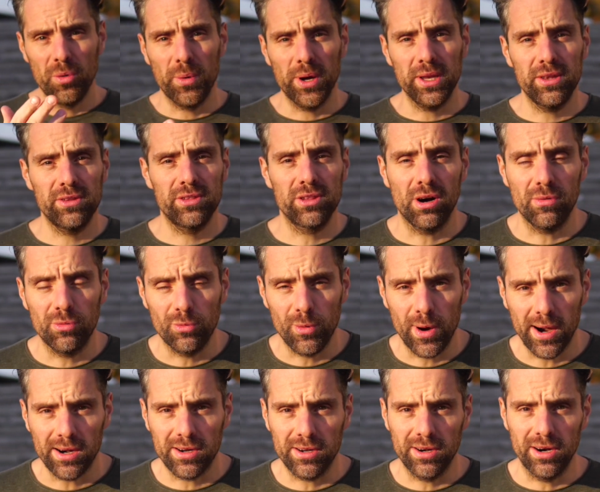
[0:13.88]
with
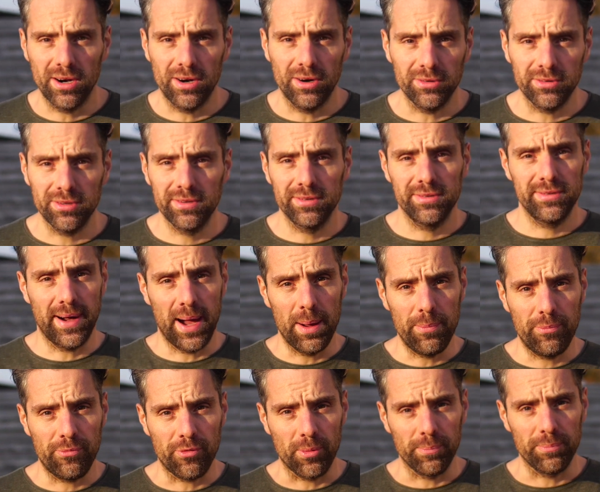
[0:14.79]
software called
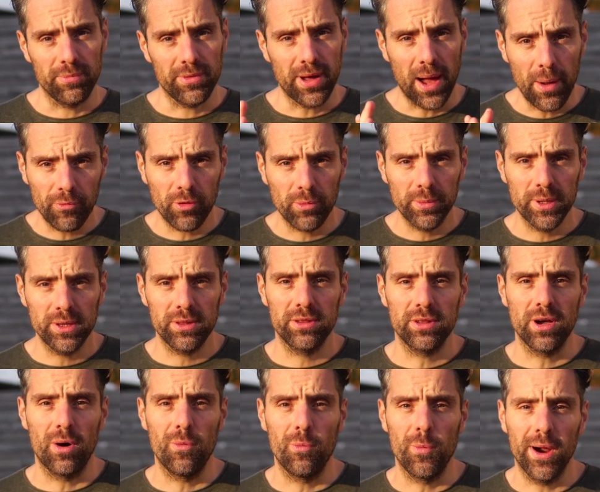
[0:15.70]
Typeform. Typeform is
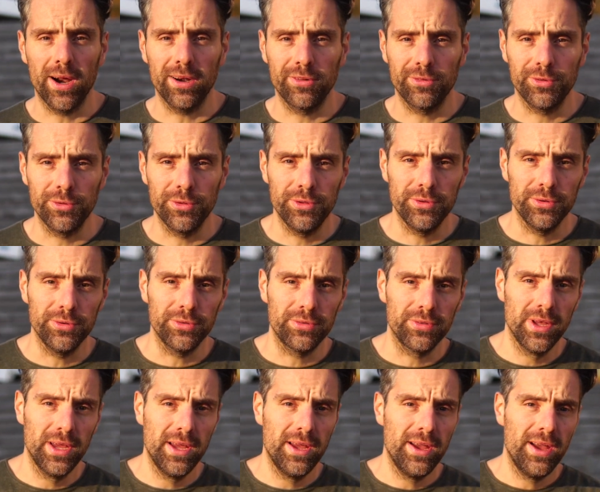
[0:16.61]
software to
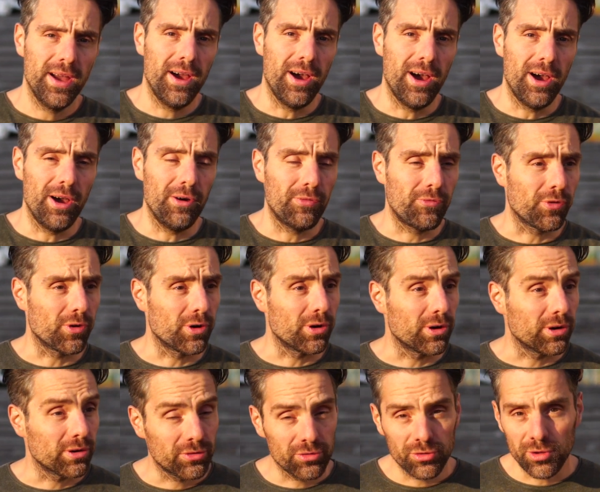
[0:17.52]
use uh,
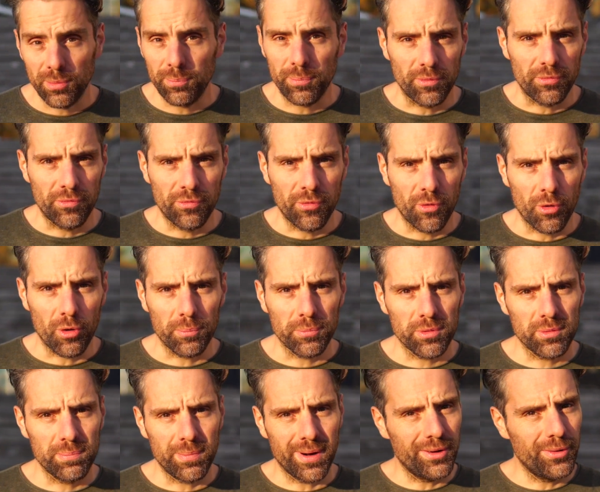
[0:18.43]
for simple
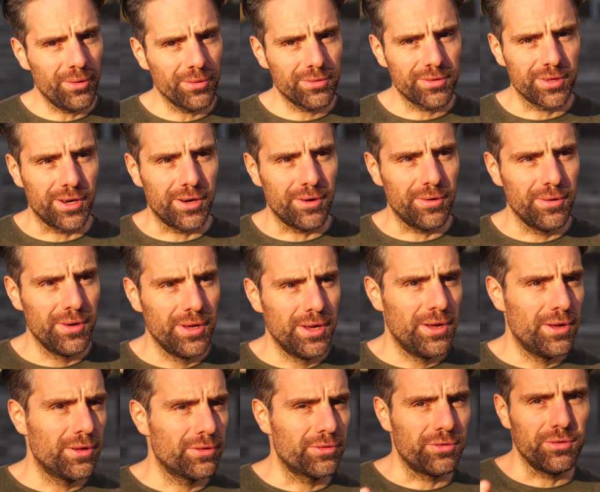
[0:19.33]
forms but also
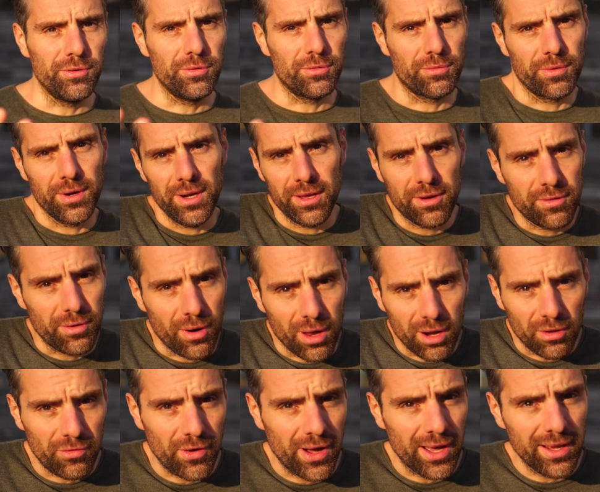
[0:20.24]
to really
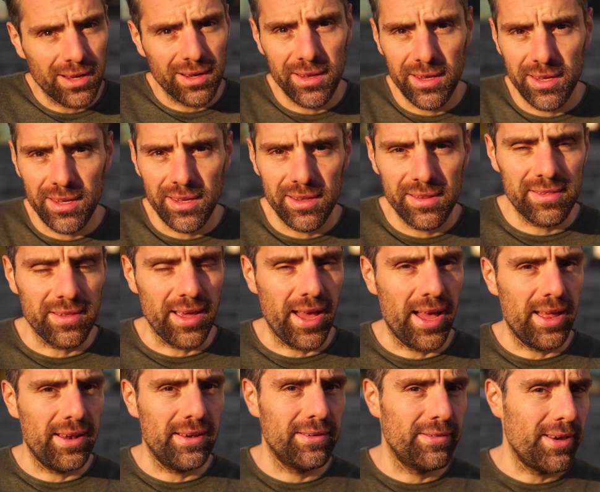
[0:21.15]
qualified leads
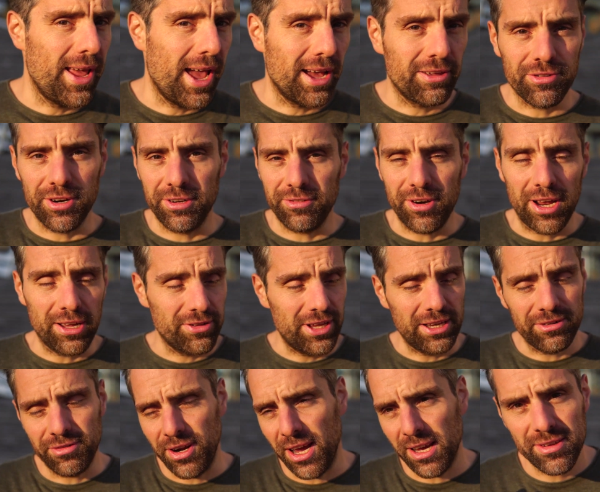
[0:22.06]
and etc
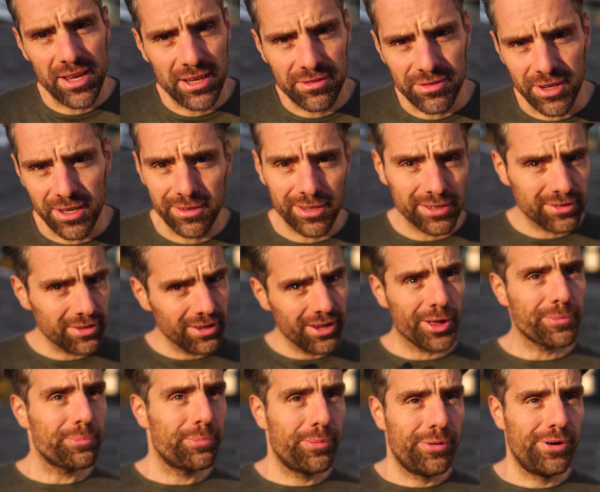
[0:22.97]
etc etc there's a
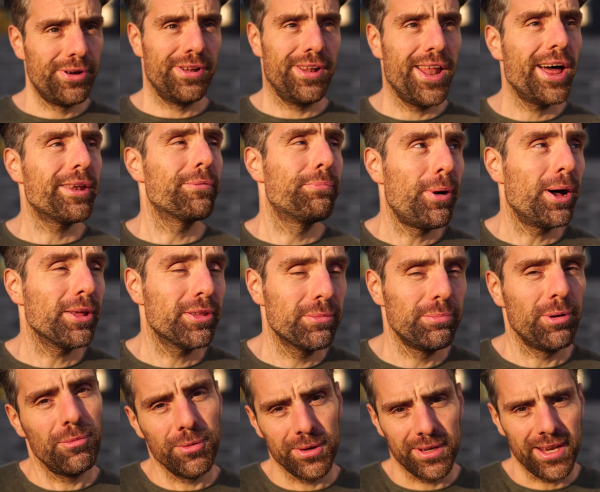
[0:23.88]
lot, lot
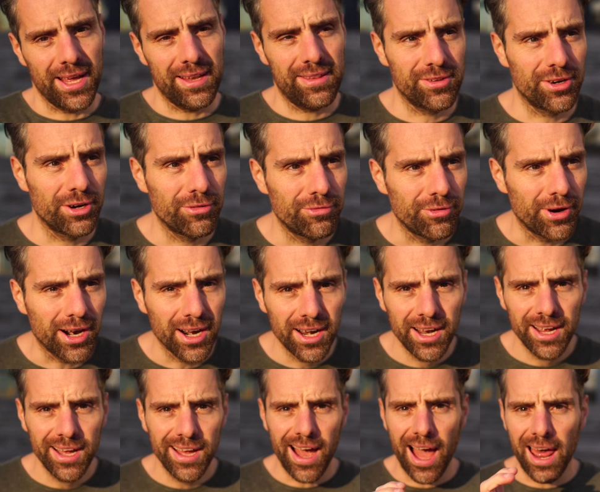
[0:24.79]
possible with that software
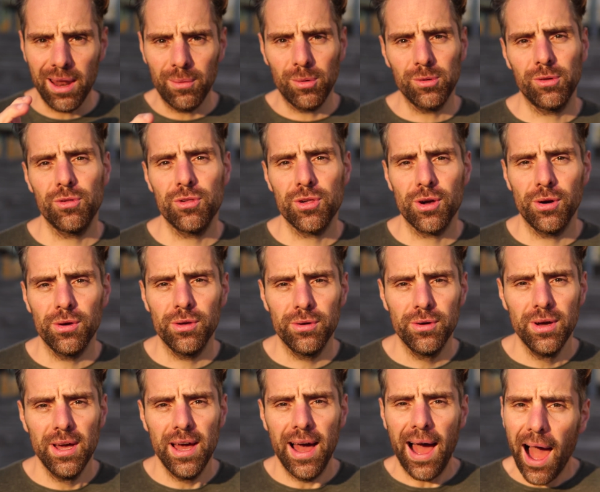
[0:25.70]
and I want to show
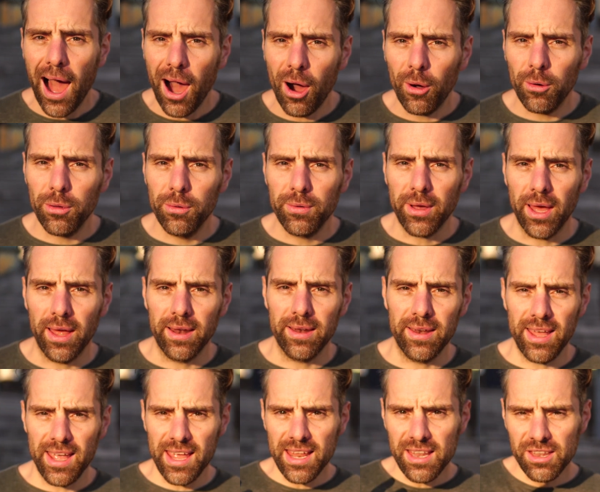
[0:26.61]
you how you
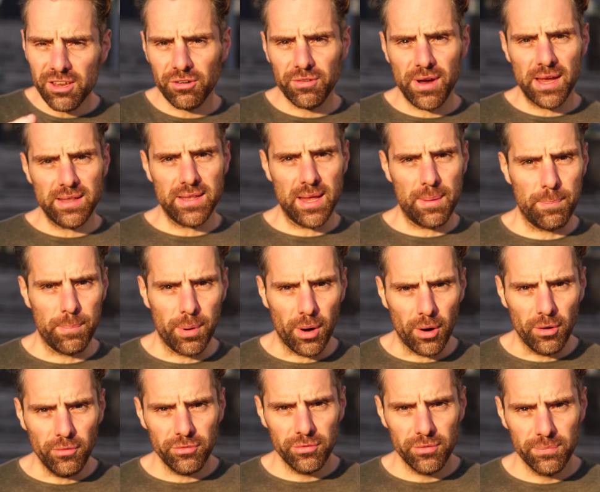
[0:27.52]
can integrate them
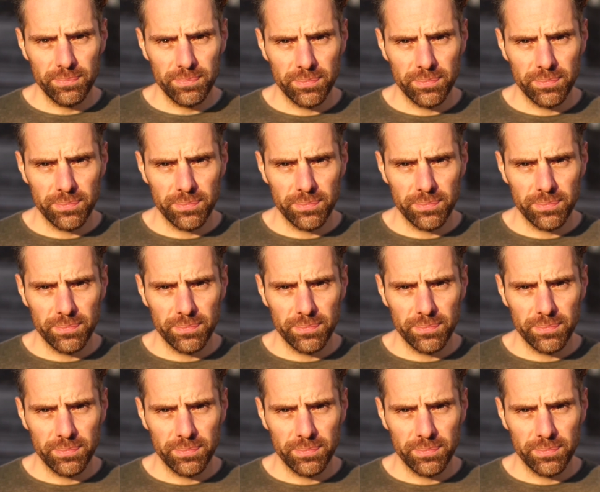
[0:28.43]
both